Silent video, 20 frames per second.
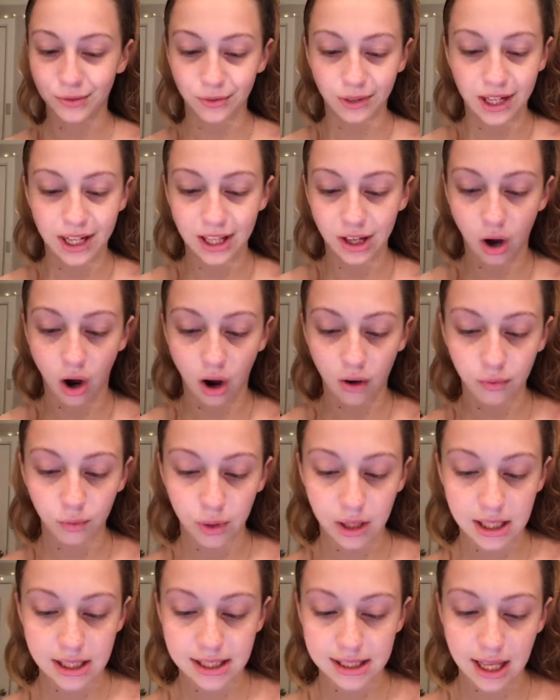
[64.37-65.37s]
reading off
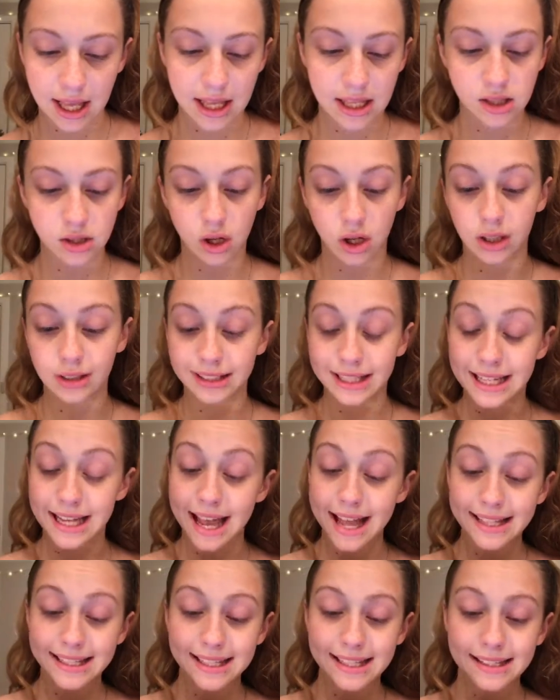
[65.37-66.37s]
what it says on the
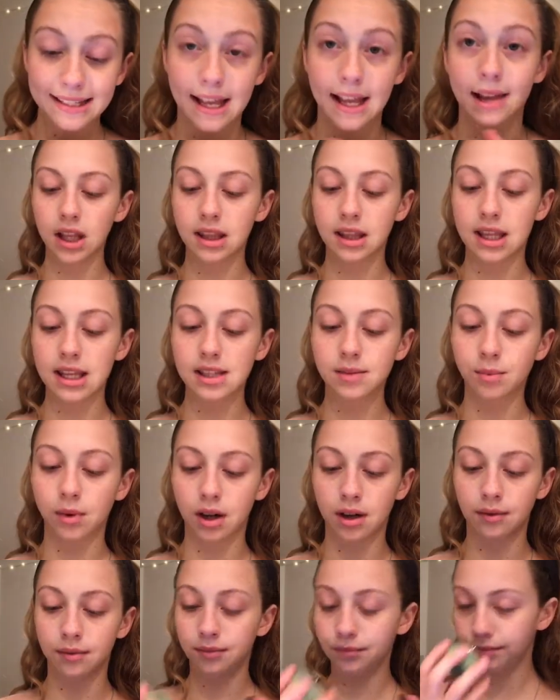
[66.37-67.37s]
Etsy site. This
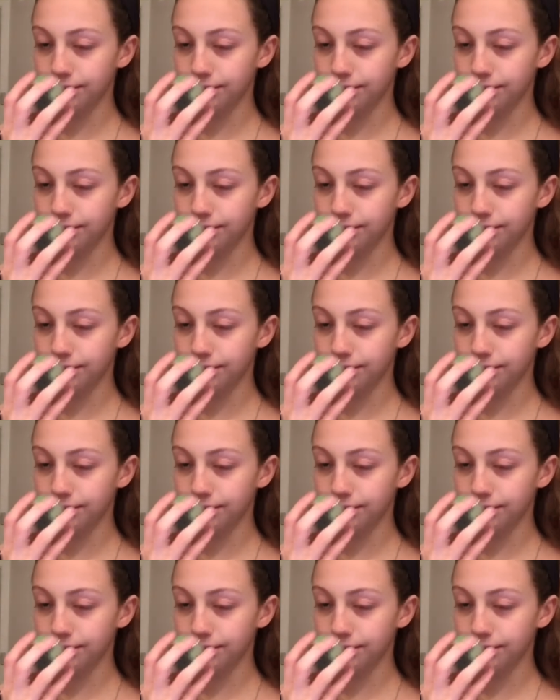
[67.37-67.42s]
one